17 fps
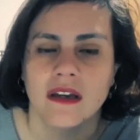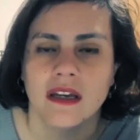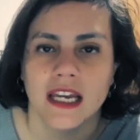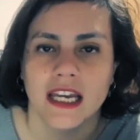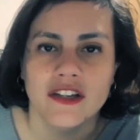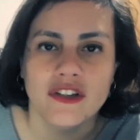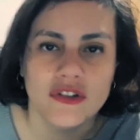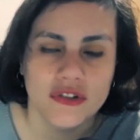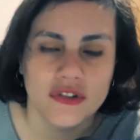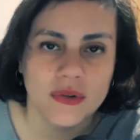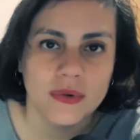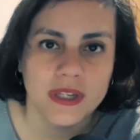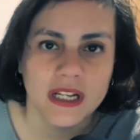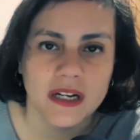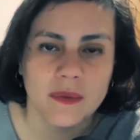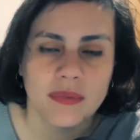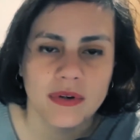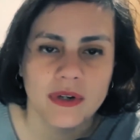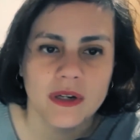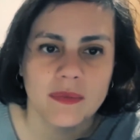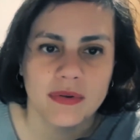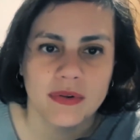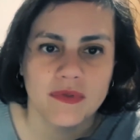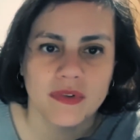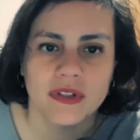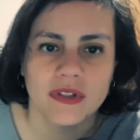And you'll get a pre
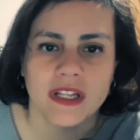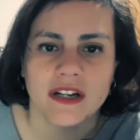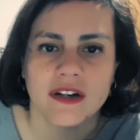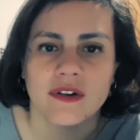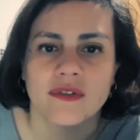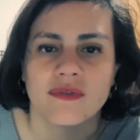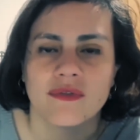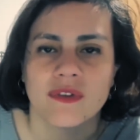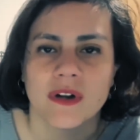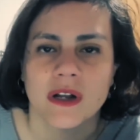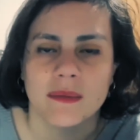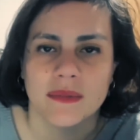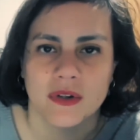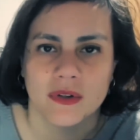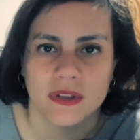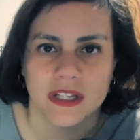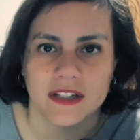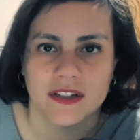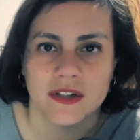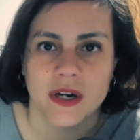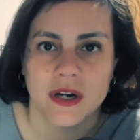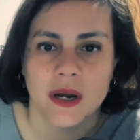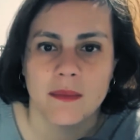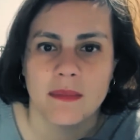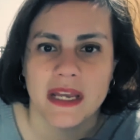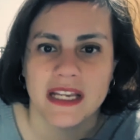approval letter from your
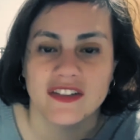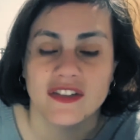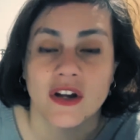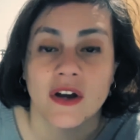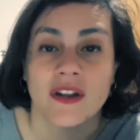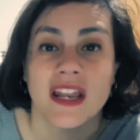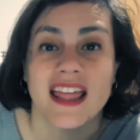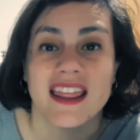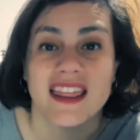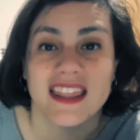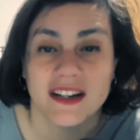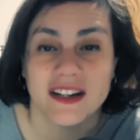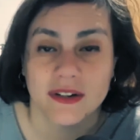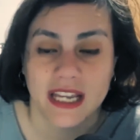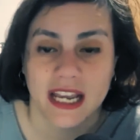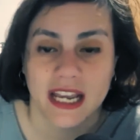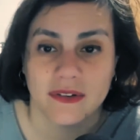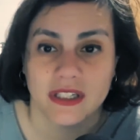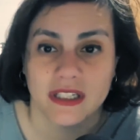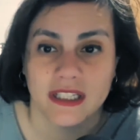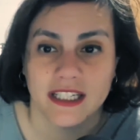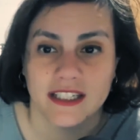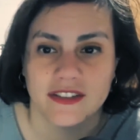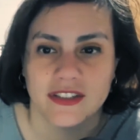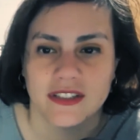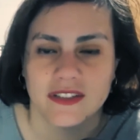lender based on their
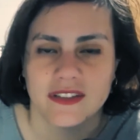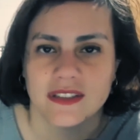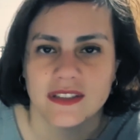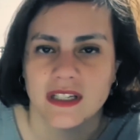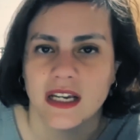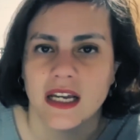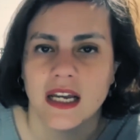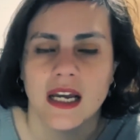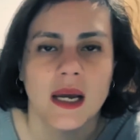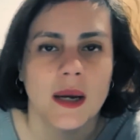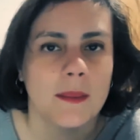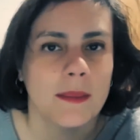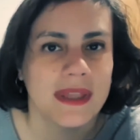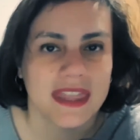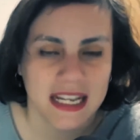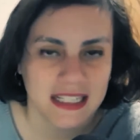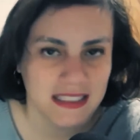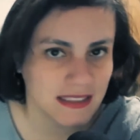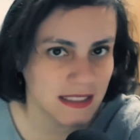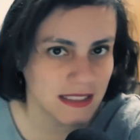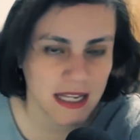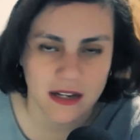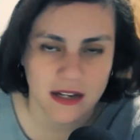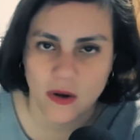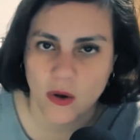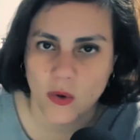calculations. But that's
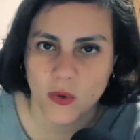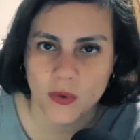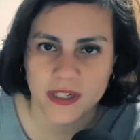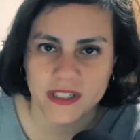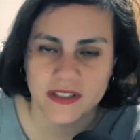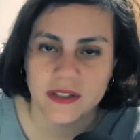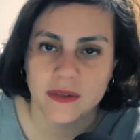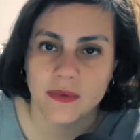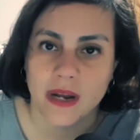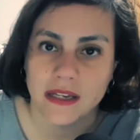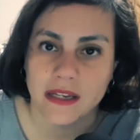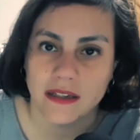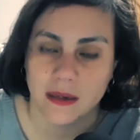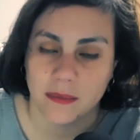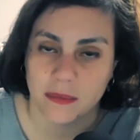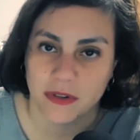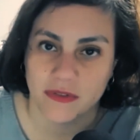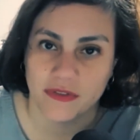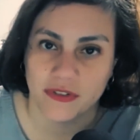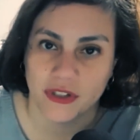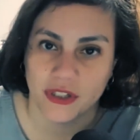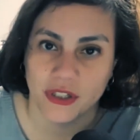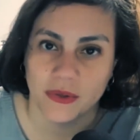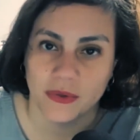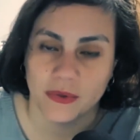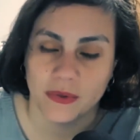not always the right number for
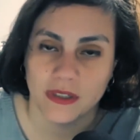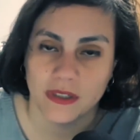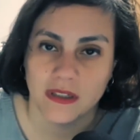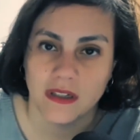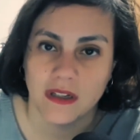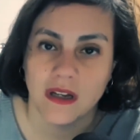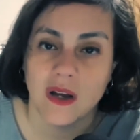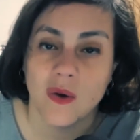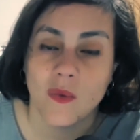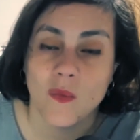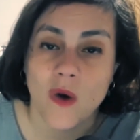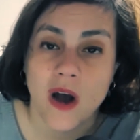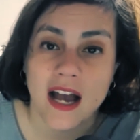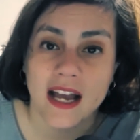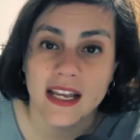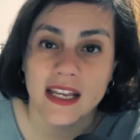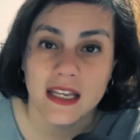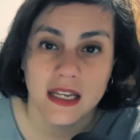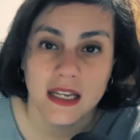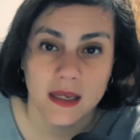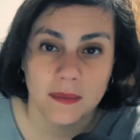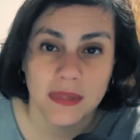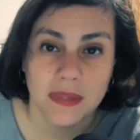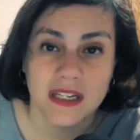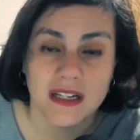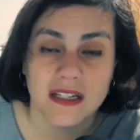you. Why?
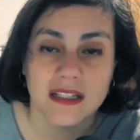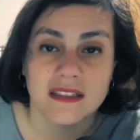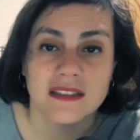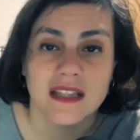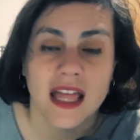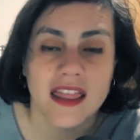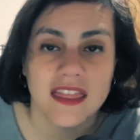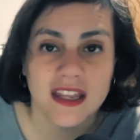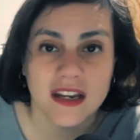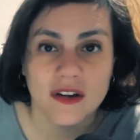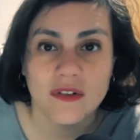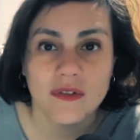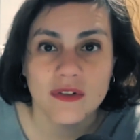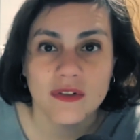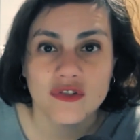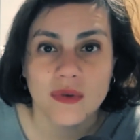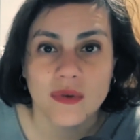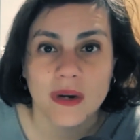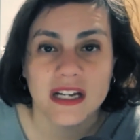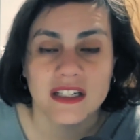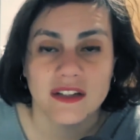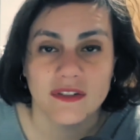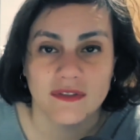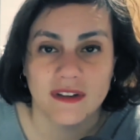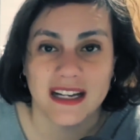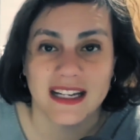Because they're trying to
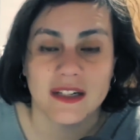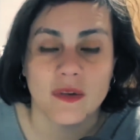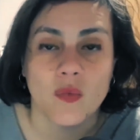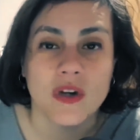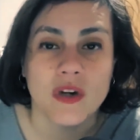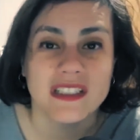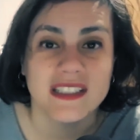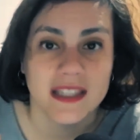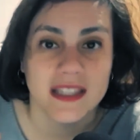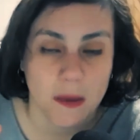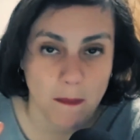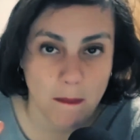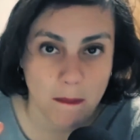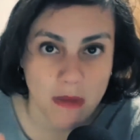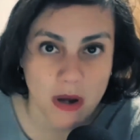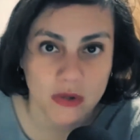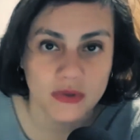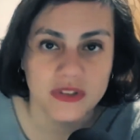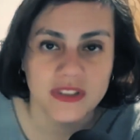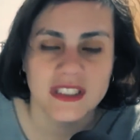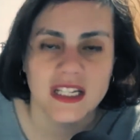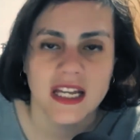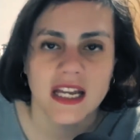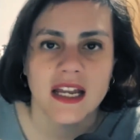find what's the most